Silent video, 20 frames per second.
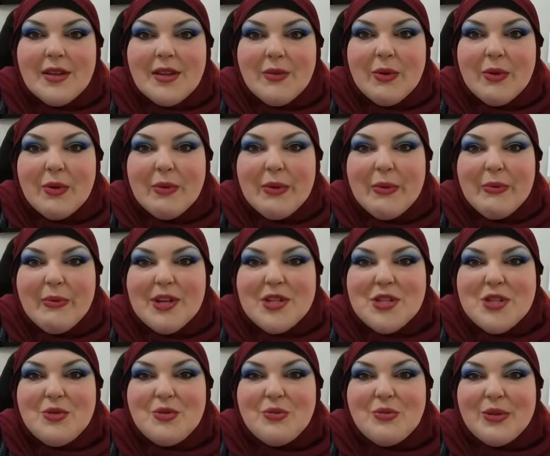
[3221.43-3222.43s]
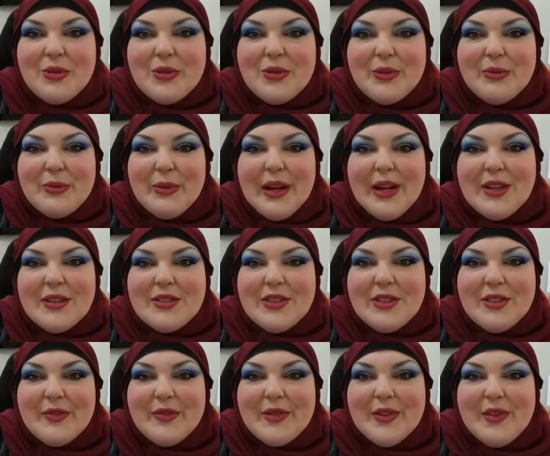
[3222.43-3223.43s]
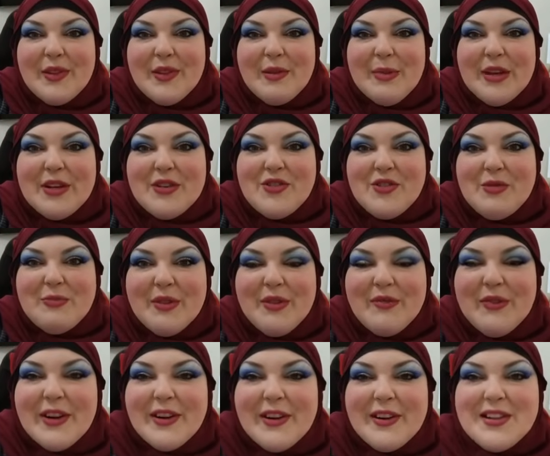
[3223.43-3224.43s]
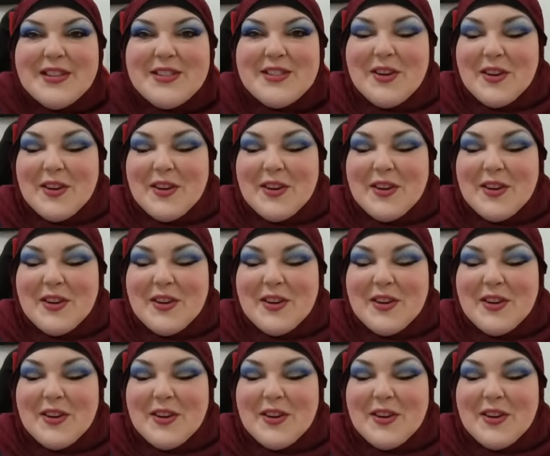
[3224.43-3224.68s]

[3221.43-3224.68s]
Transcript: Where we watch you roll around your filthy bedroom with various